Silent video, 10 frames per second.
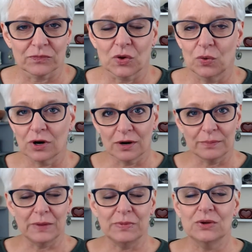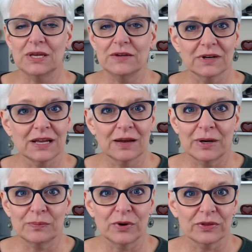Or maybe you even come
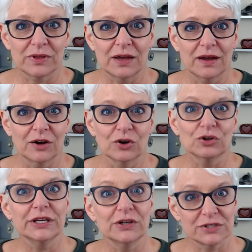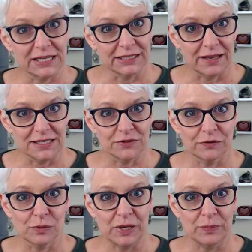up with earlier deadlines
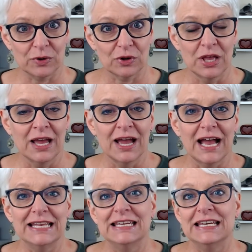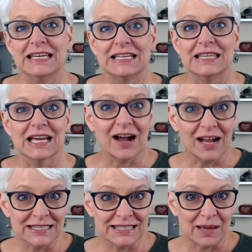for people. I need the
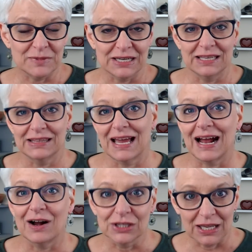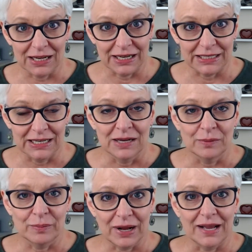concept, I need the outline
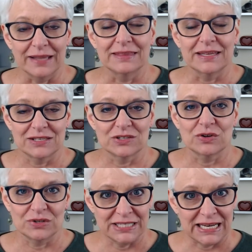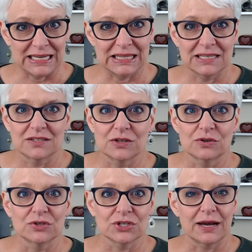by this certain date at this
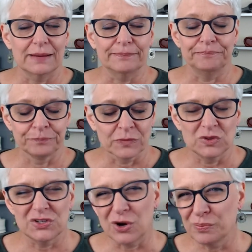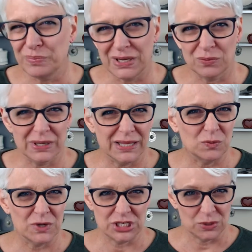certain time. Don't be really
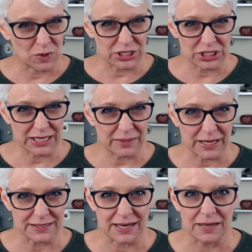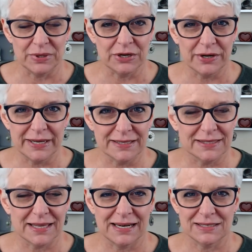wishy-washy about time periods.
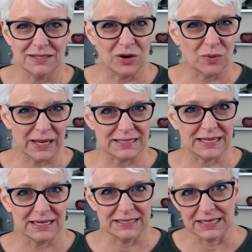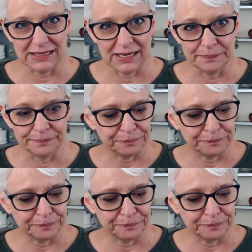That is no way to set a deadline.